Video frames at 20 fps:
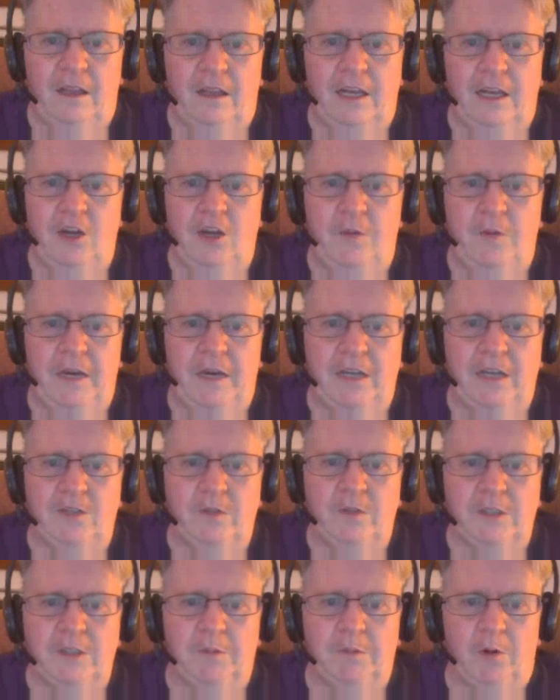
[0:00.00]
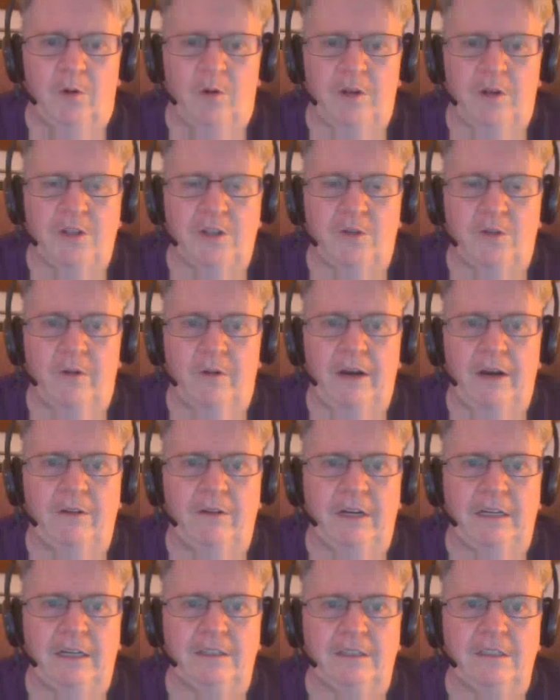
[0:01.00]
Then you begin to explore the
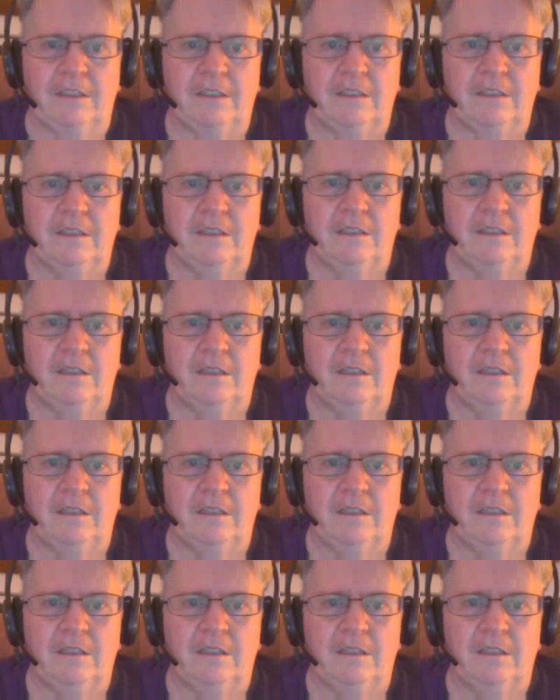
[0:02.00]
surroundings.